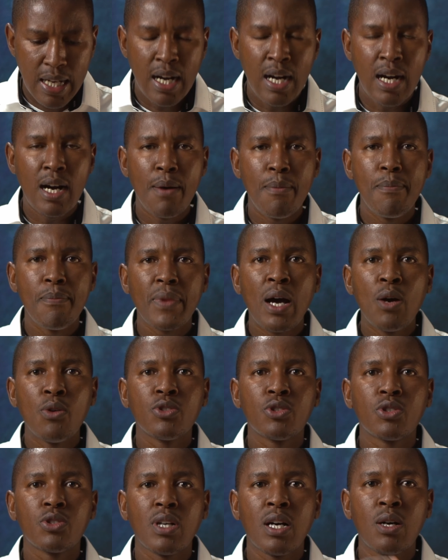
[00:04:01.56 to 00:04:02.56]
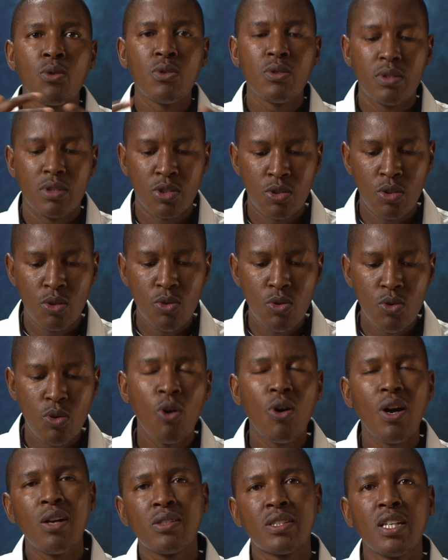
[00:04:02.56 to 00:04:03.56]
I'll show you,
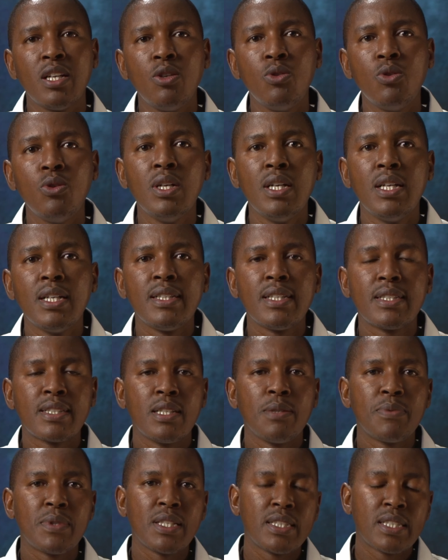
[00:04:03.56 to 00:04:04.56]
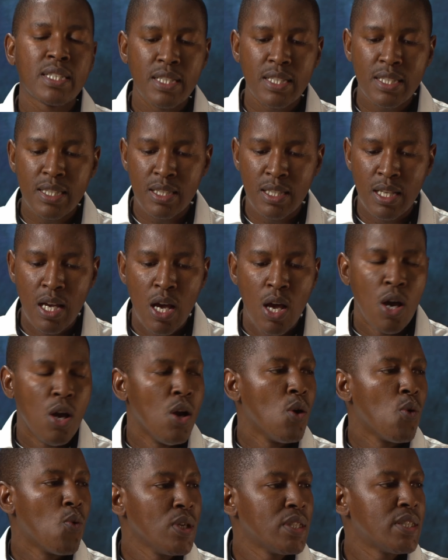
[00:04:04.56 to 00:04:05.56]
or I'll tell you the tips and tricks,
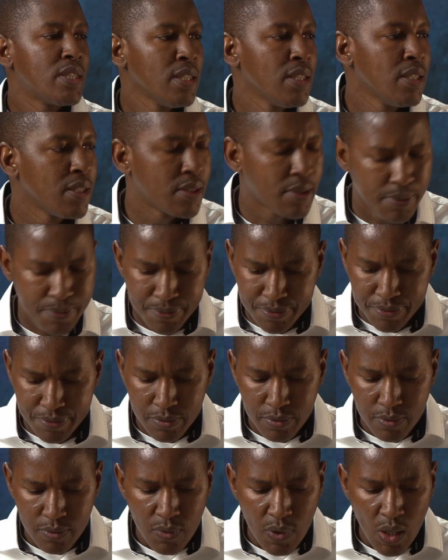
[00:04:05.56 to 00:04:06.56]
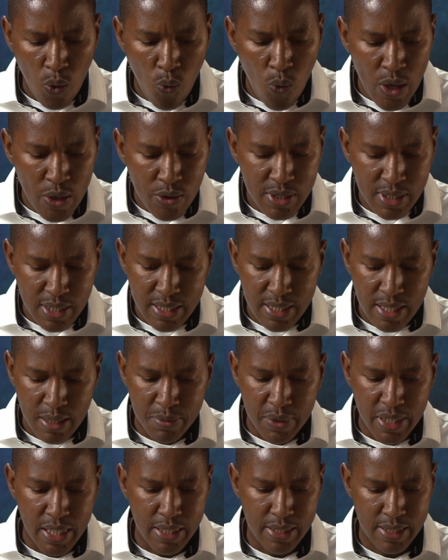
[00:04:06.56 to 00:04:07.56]
which is when you set
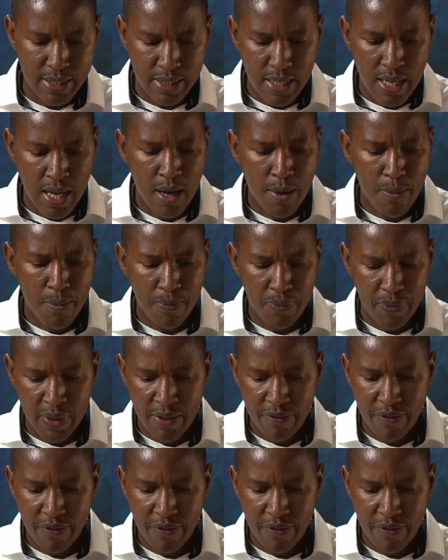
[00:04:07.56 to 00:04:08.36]
up this, the